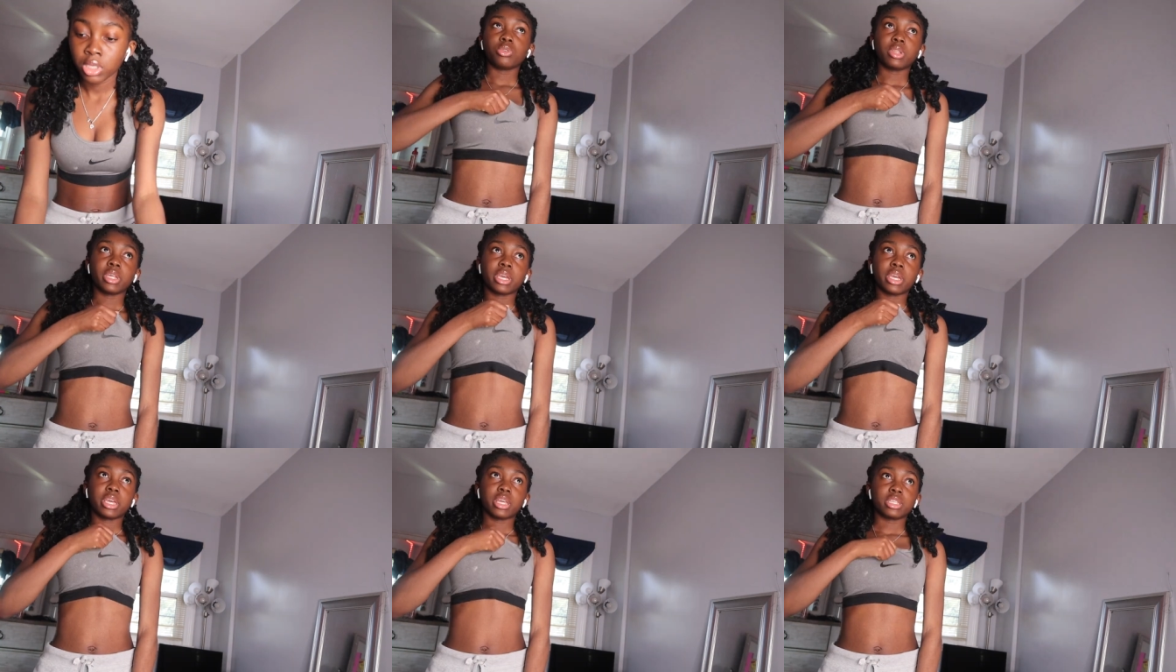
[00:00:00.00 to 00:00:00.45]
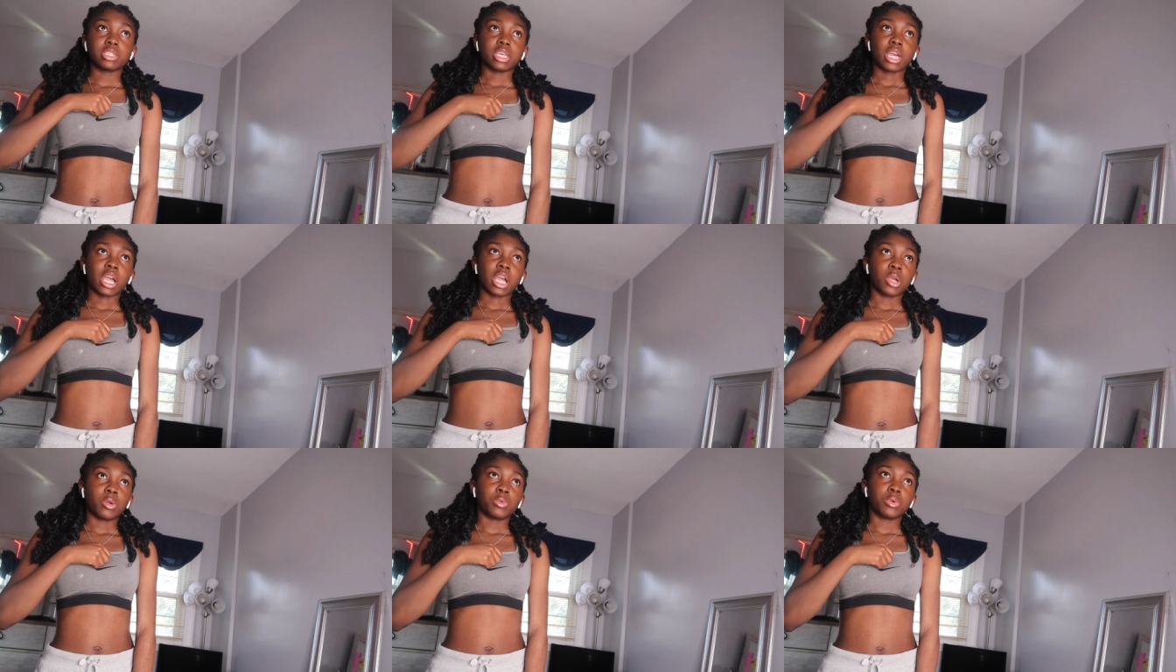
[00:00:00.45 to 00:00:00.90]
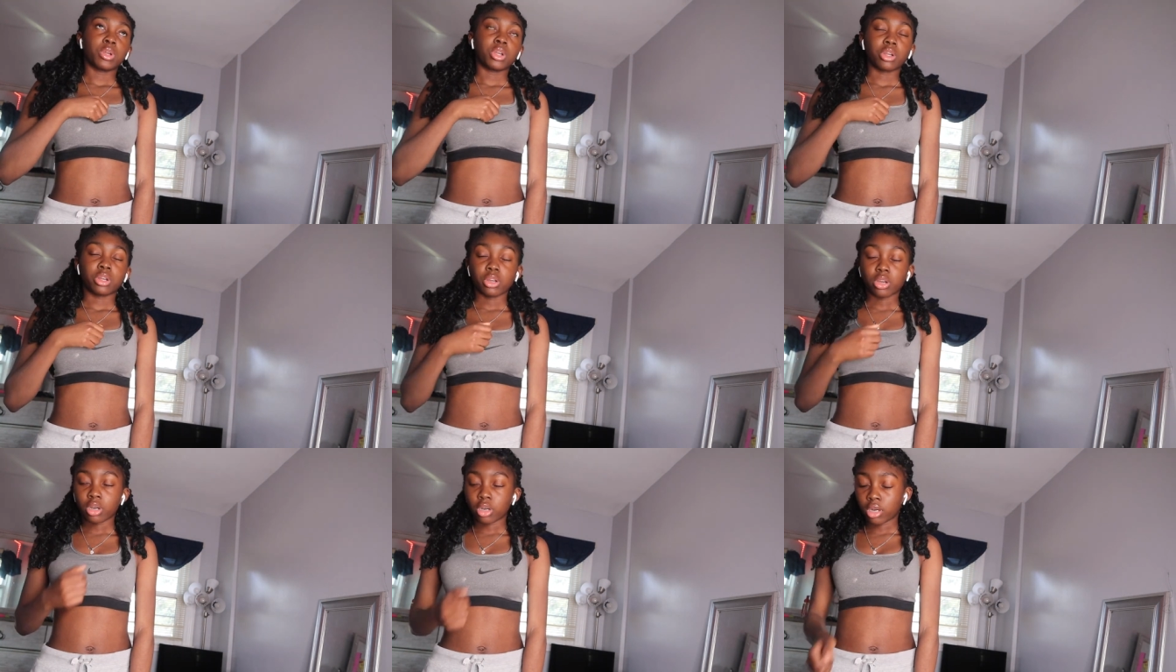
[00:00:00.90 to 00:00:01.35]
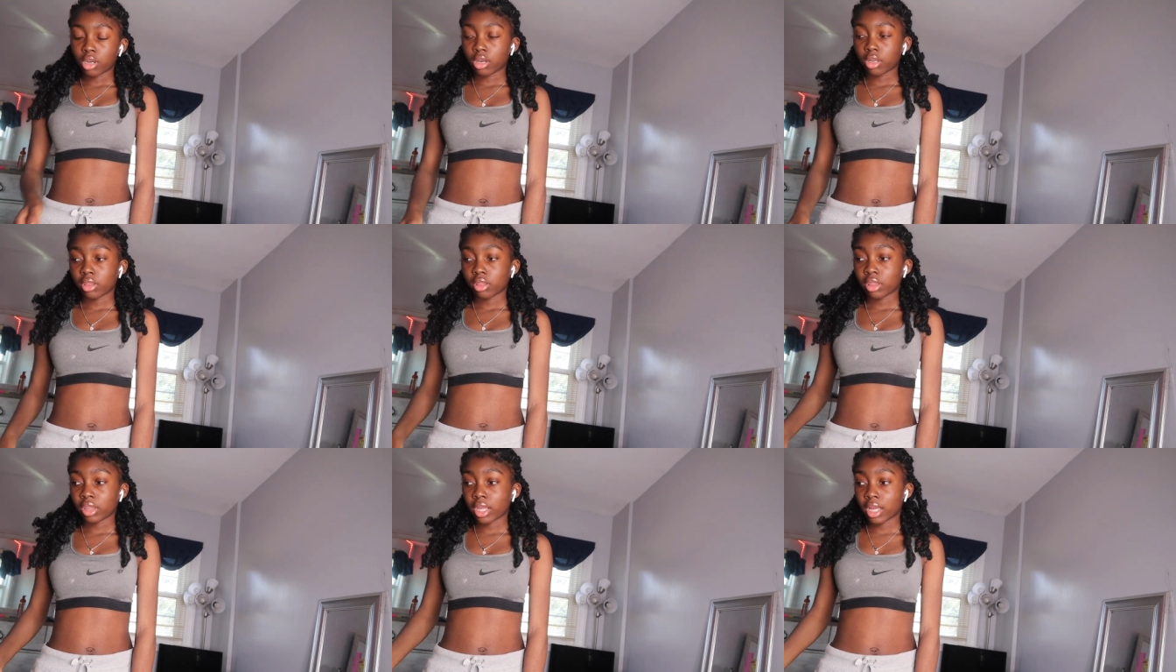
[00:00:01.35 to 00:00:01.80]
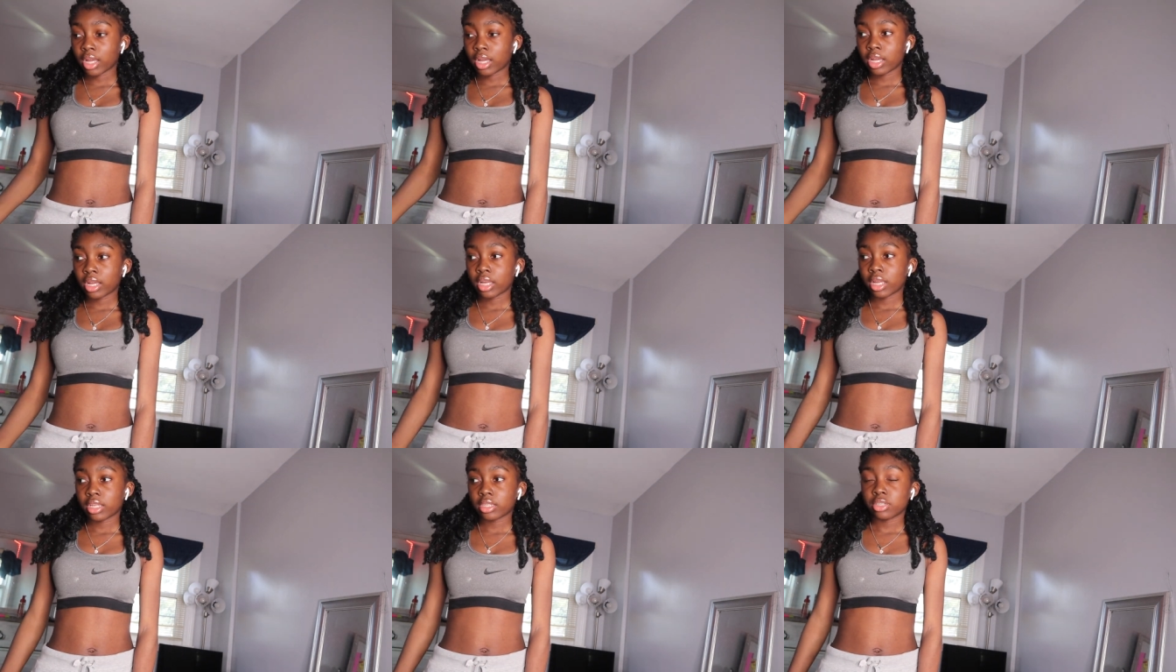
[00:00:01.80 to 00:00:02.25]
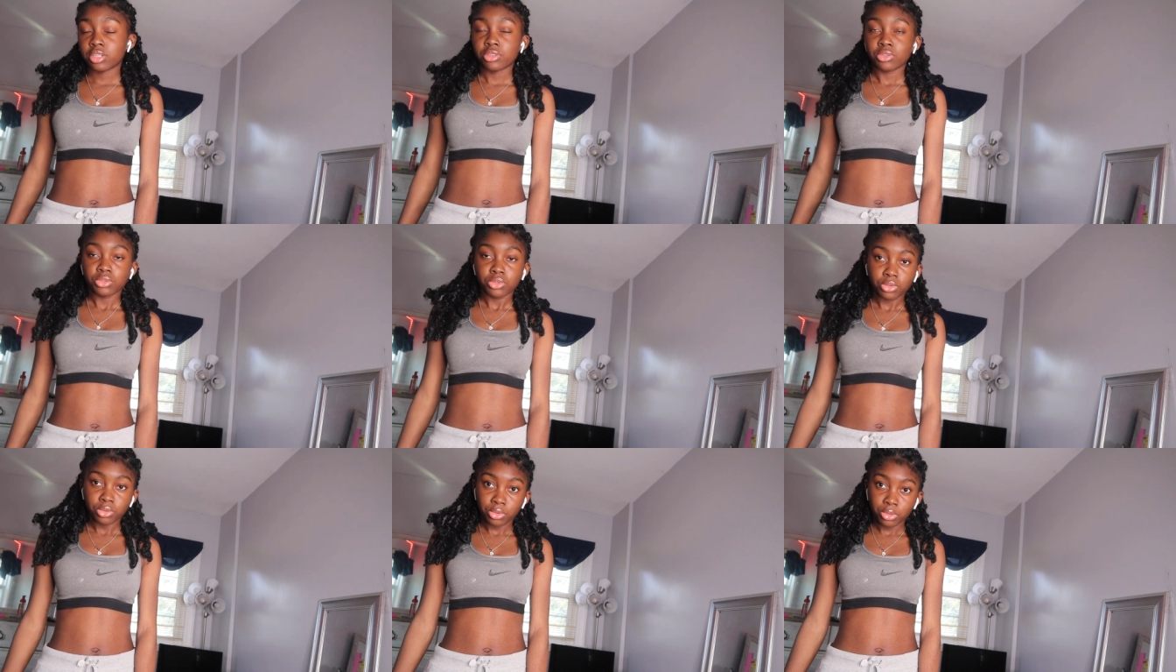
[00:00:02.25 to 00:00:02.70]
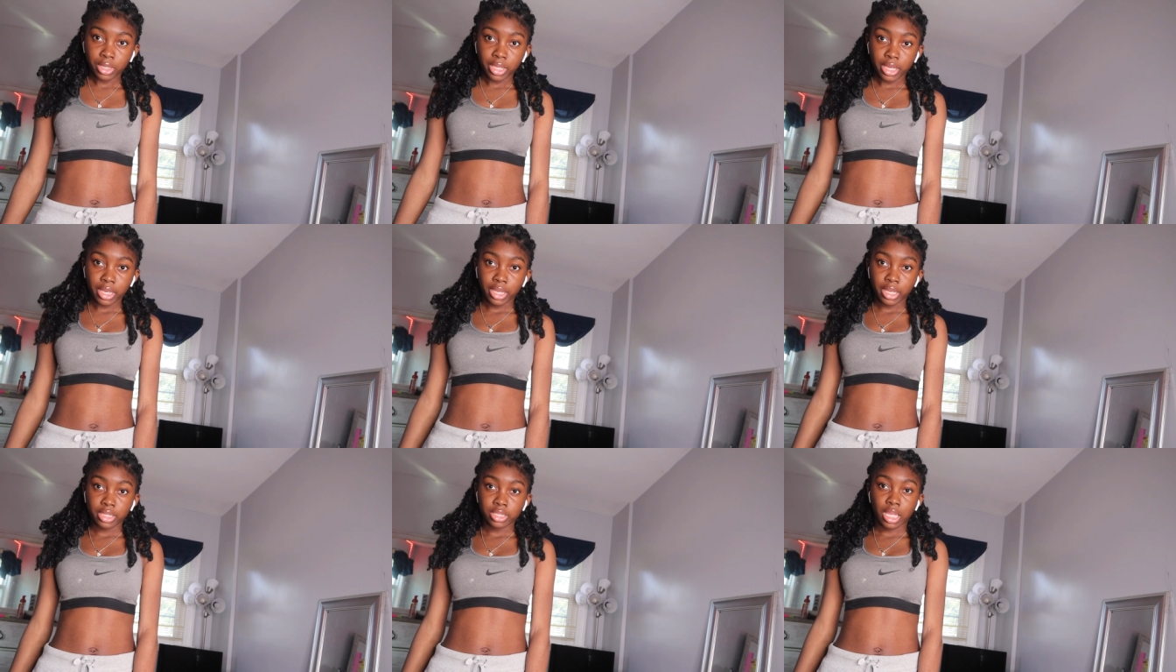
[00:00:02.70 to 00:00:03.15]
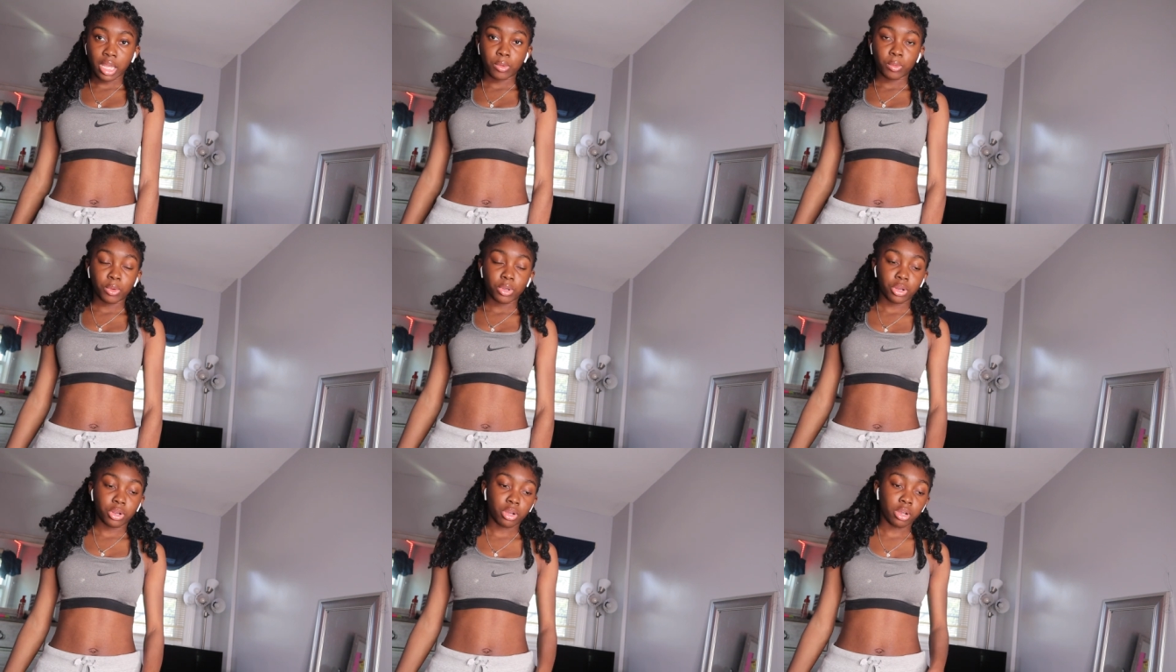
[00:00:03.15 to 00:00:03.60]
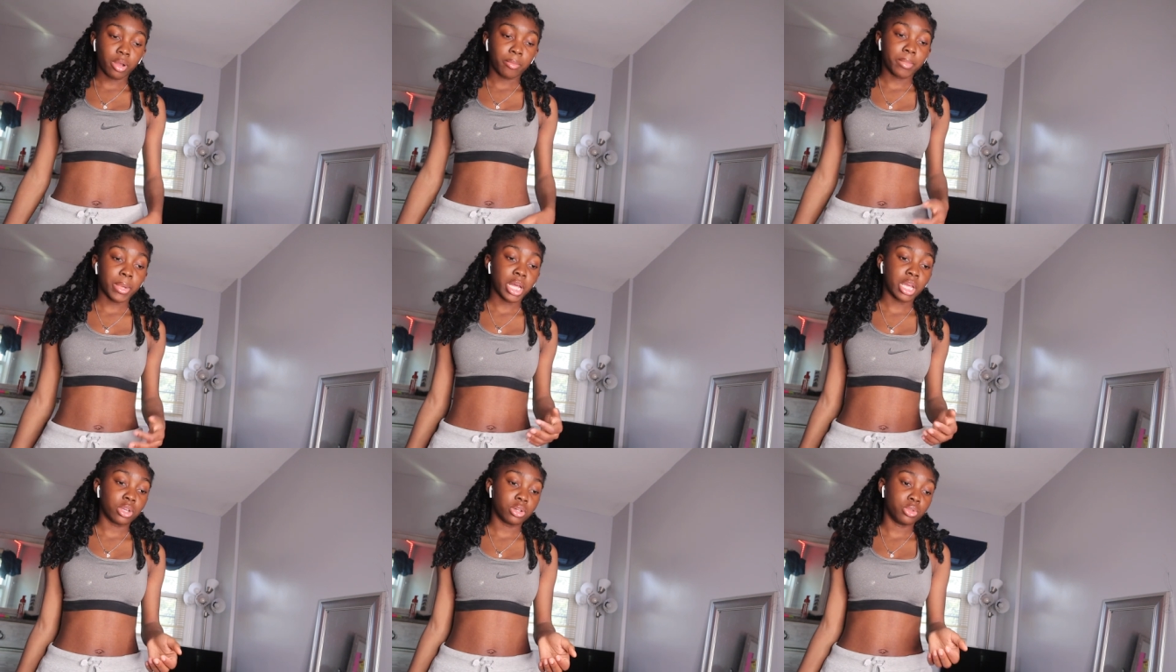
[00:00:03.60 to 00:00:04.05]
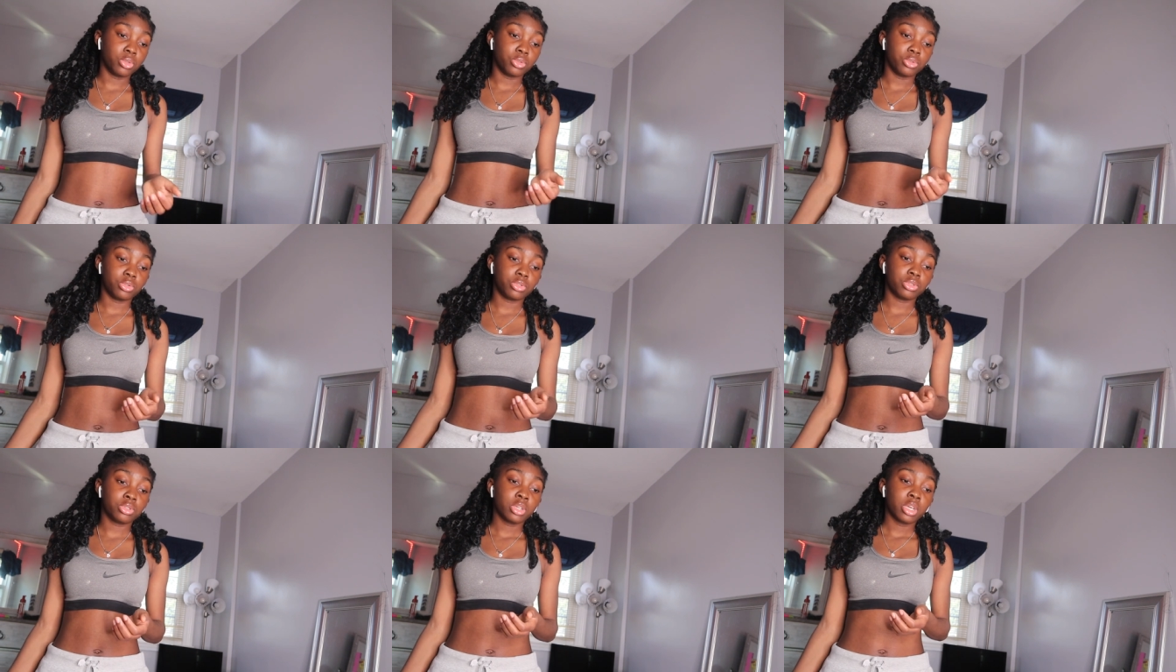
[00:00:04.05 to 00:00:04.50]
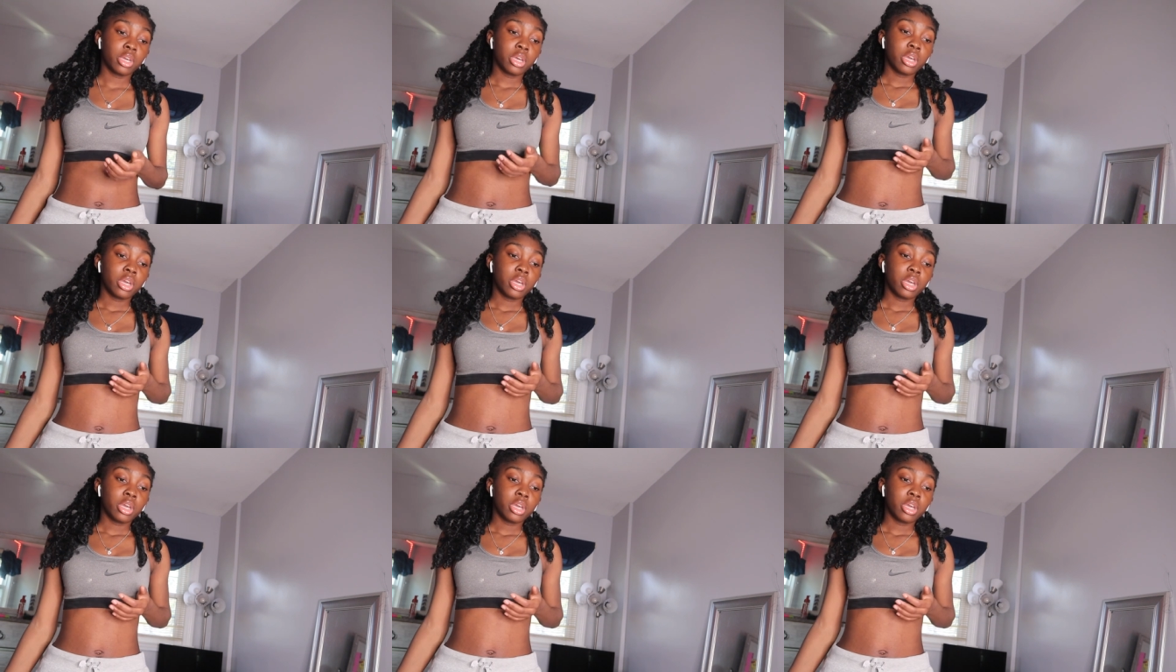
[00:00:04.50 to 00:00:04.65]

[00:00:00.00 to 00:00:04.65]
Two days I work on thighs and two days I work on my glutes